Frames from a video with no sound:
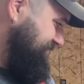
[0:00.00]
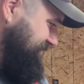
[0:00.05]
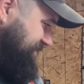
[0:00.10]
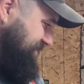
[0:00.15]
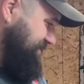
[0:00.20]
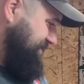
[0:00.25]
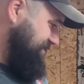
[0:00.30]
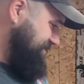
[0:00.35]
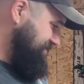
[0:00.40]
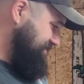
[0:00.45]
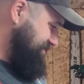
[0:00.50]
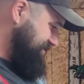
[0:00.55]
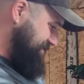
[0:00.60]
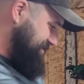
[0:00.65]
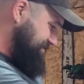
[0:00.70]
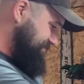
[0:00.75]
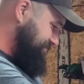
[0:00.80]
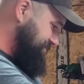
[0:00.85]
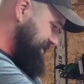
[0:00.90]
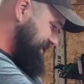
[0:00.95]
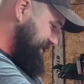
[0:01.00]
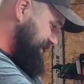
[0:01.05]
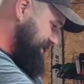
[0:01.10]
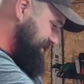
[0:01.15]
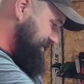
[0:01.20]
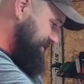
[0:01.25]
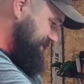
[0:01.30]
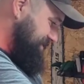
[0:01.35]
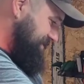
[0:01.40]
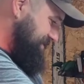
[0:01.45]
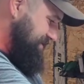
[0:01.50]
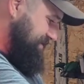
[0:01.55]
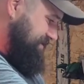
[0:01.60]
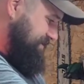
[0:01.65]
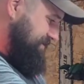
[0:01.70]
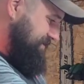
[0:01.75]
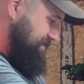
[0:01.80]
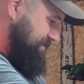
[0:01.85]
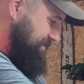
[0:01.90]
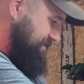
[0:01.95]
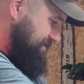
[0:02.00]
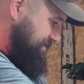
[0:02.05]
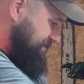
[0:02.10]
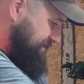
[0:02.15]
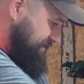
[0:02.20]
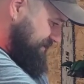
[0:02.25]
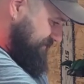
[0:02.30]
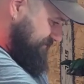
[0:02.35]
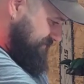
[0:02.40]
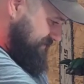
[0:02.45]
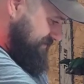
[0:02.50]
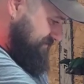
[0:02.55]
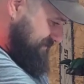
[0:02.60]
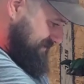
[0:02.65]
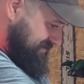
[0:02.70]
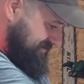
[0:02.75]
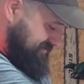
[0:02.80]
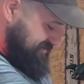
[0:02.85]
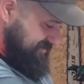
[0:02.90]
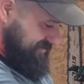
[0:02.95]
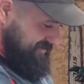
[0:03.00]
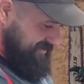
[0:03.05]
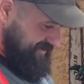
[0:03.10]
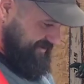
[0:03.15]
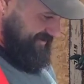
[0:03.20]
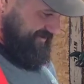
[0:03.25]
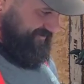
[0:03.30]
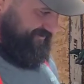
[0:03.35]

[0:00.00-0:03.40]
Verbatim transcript: because it's bad. AV mounts are kind of